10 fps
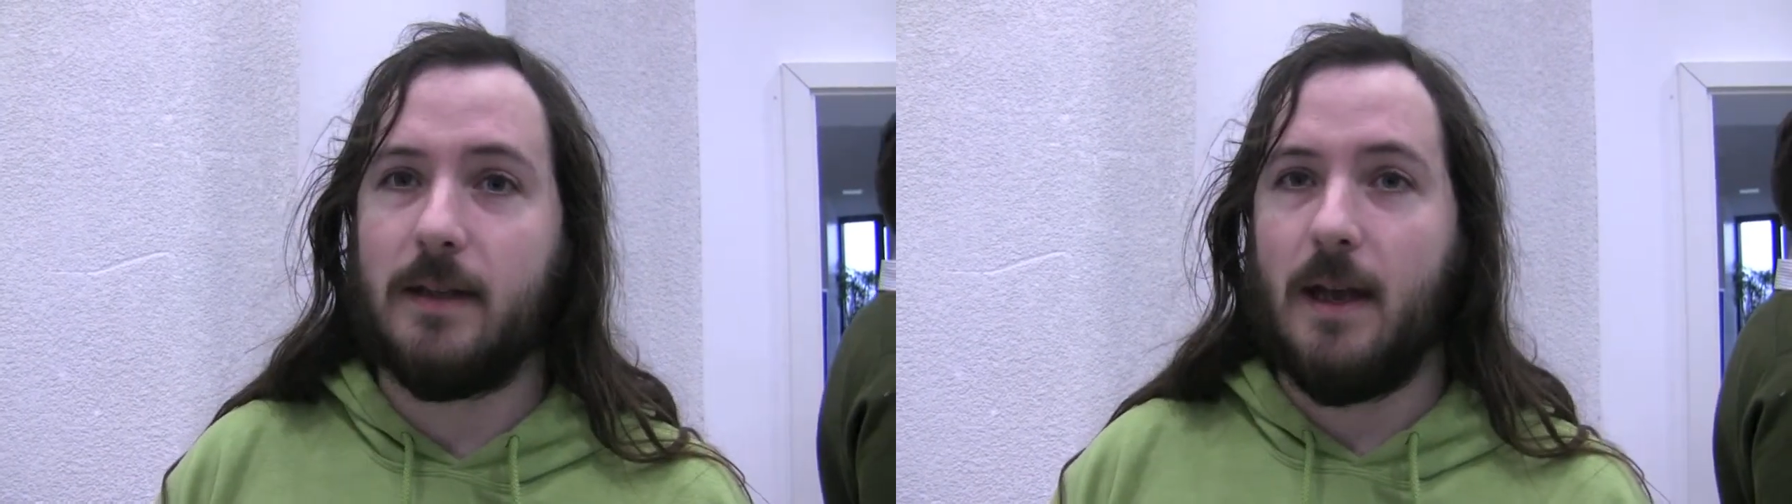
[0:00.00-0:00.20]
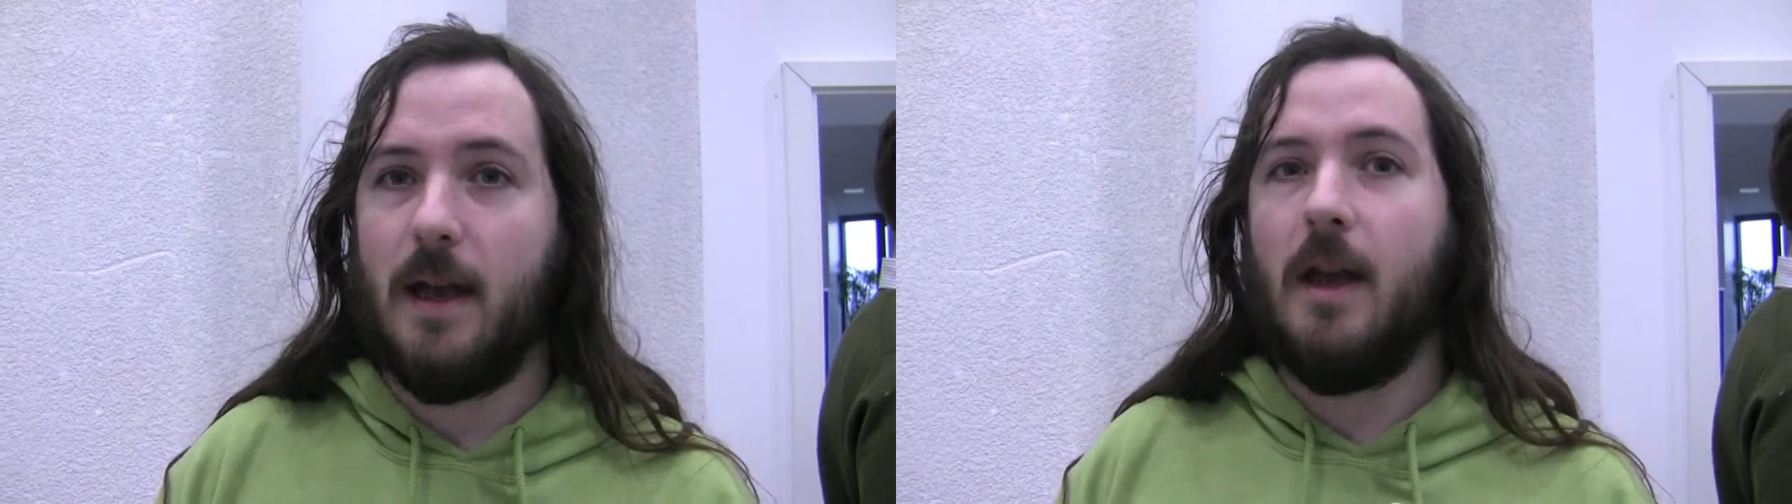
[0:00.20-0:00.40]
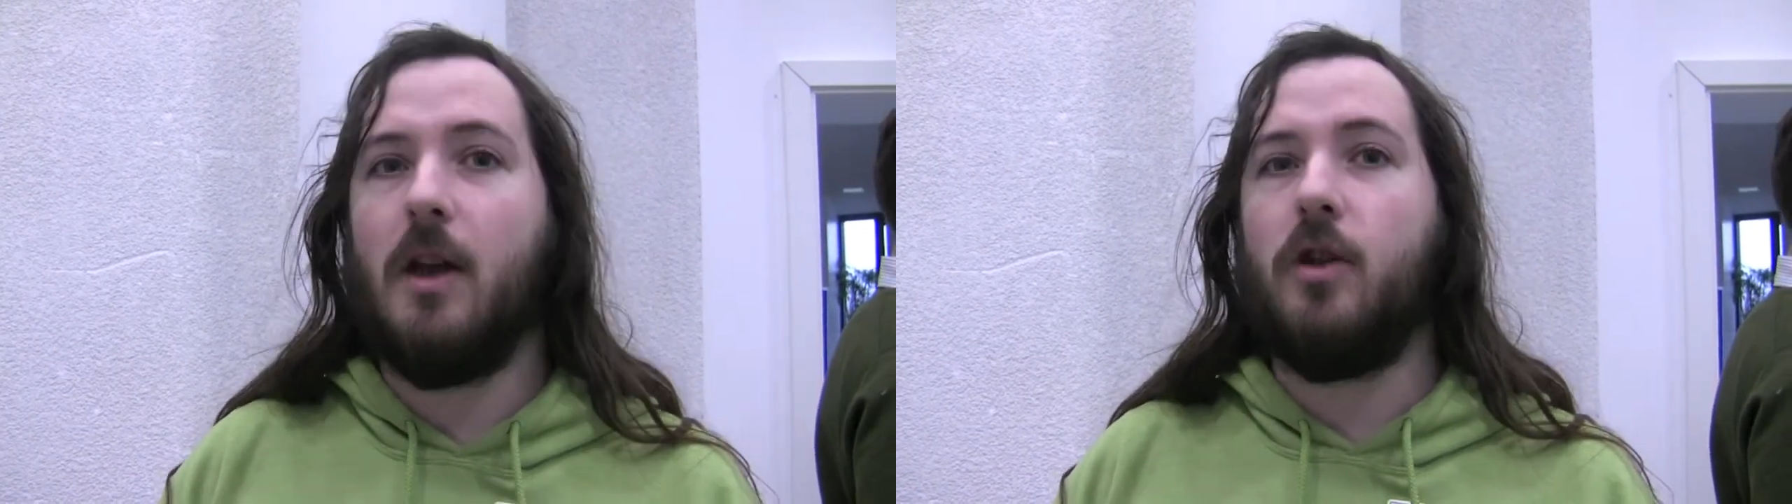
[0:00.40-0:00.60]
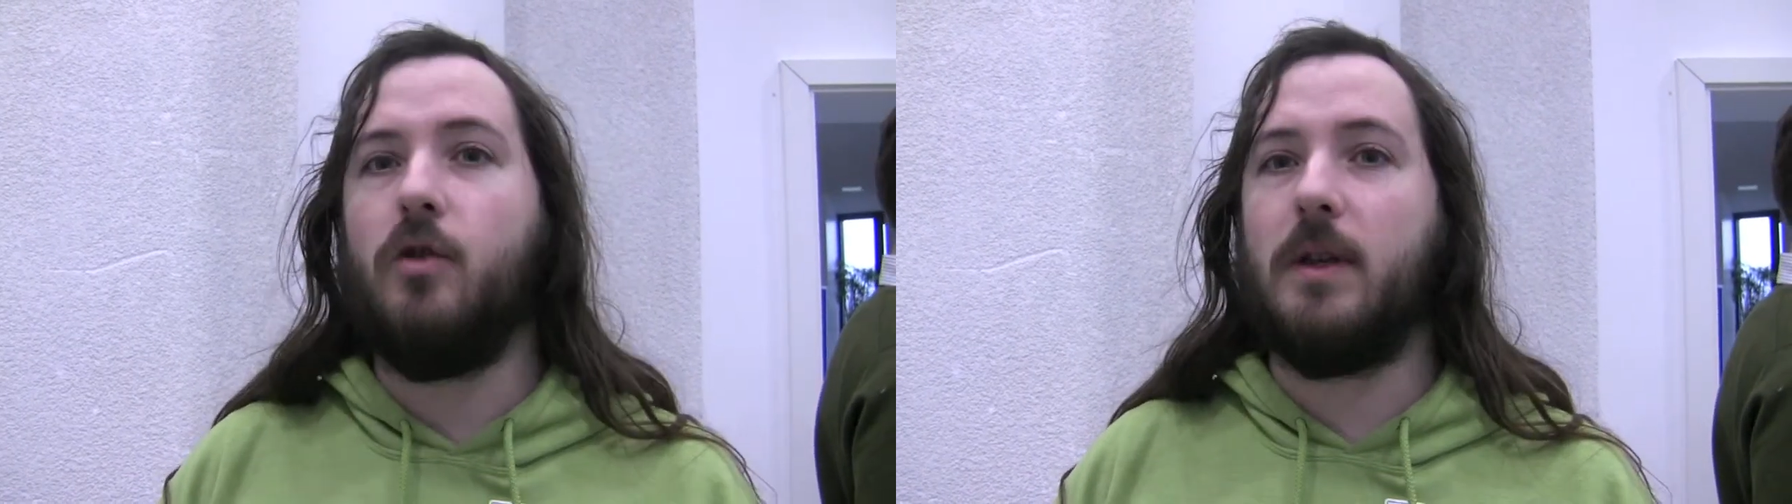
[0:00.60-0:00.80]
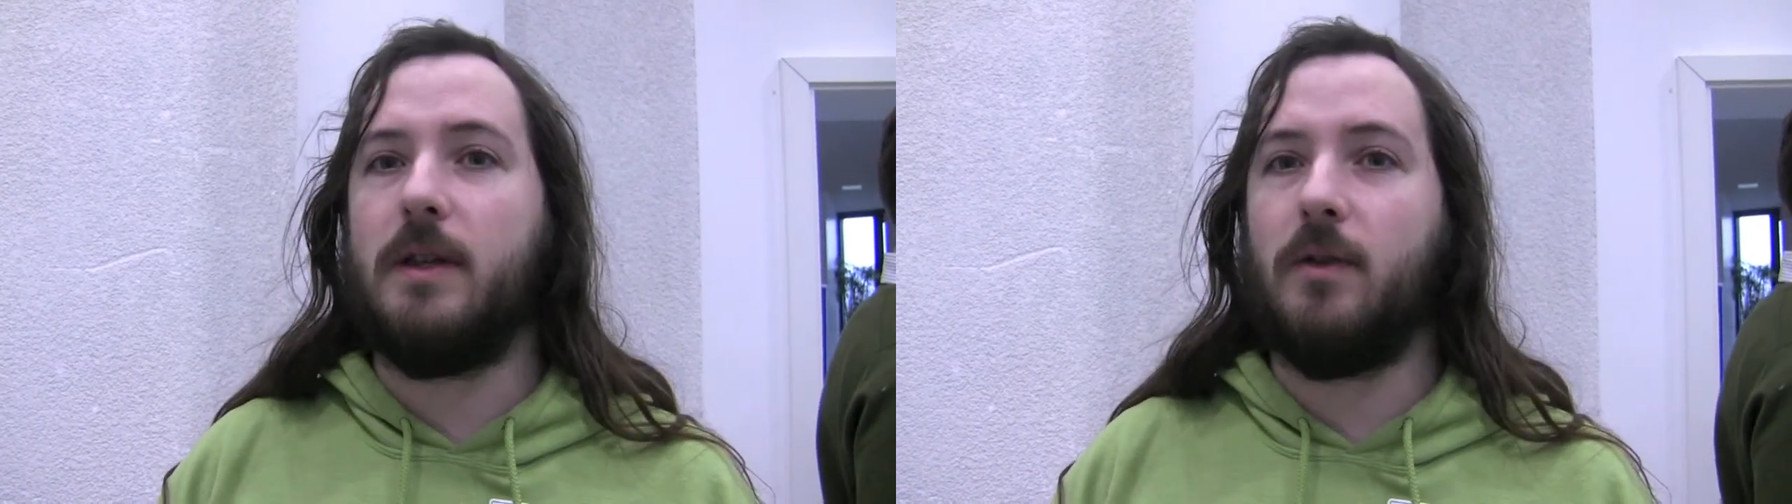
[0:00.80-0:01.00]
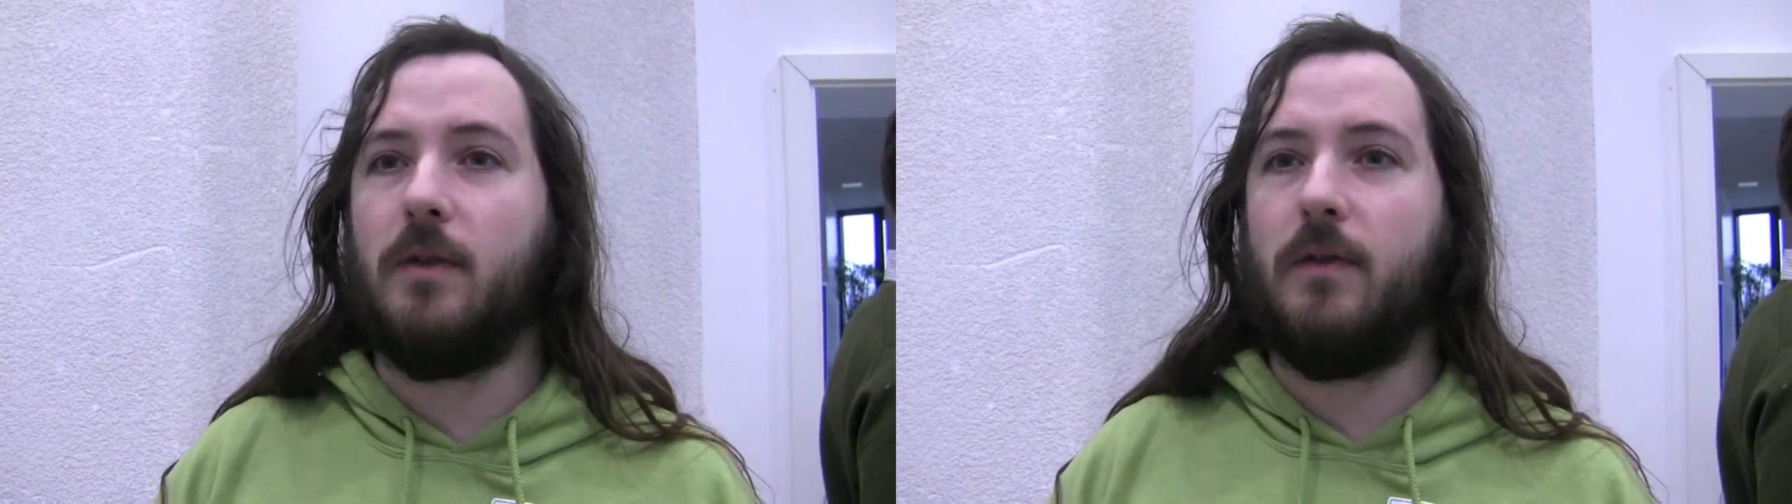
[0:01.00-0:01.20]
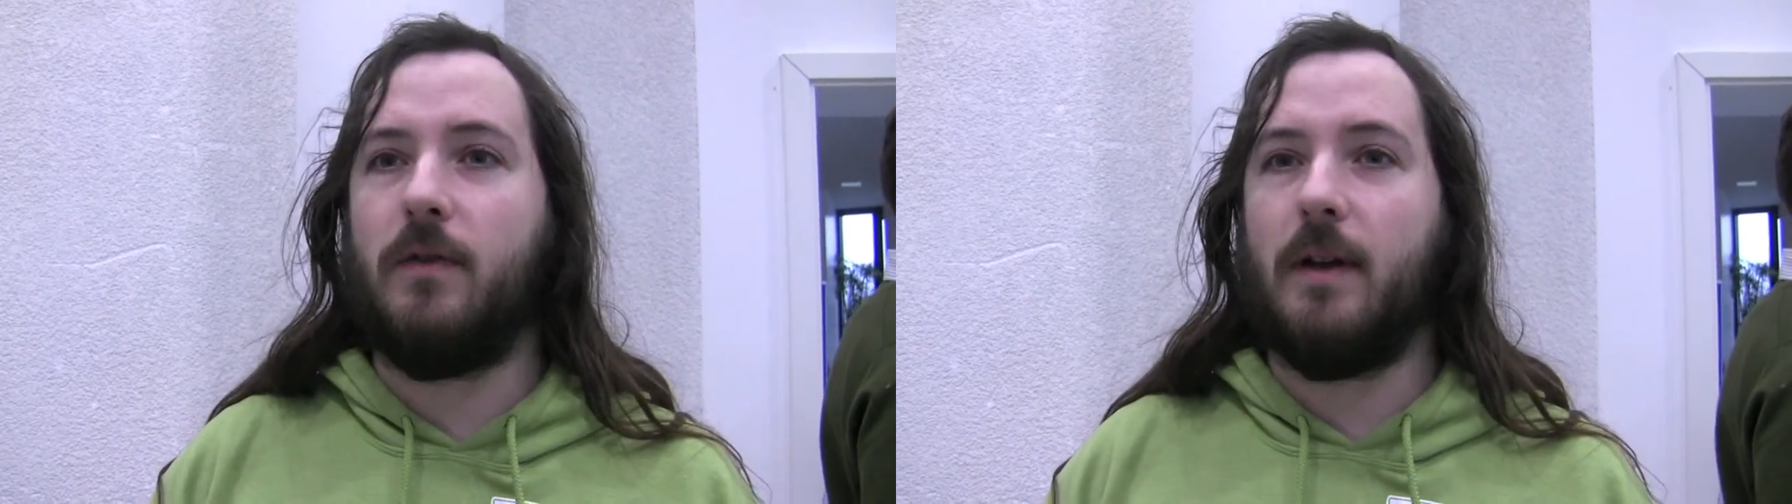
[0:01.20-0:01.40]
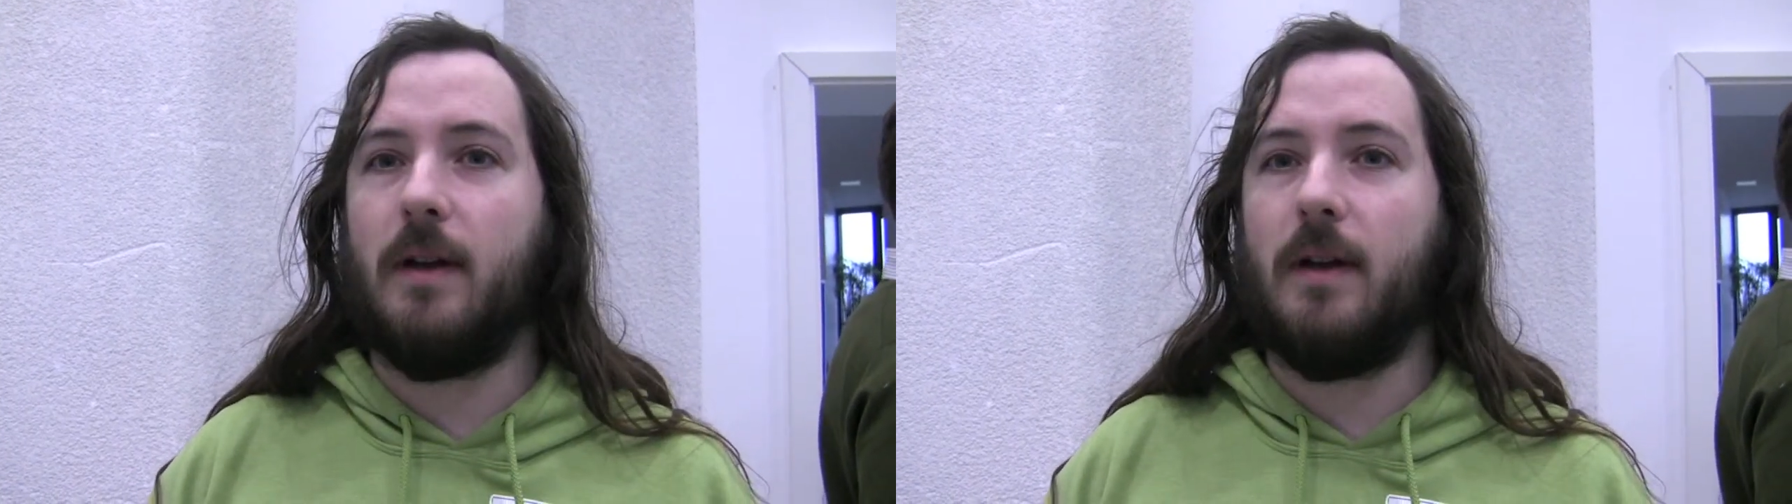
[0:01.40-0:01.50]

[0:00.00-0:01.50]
you can sort of,